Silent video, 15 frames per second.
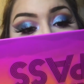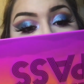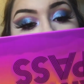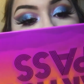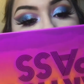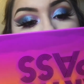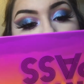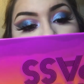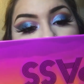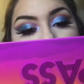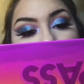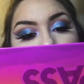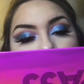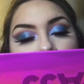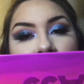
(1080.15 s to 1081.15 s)
I don't know.
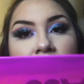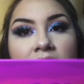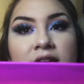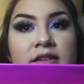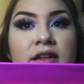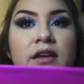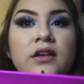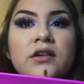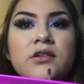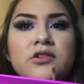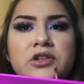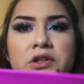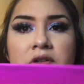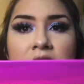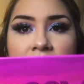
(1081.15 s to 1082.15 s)
What do you guys think? Do
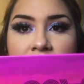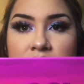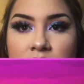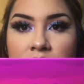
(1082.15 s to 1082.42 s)
you guys own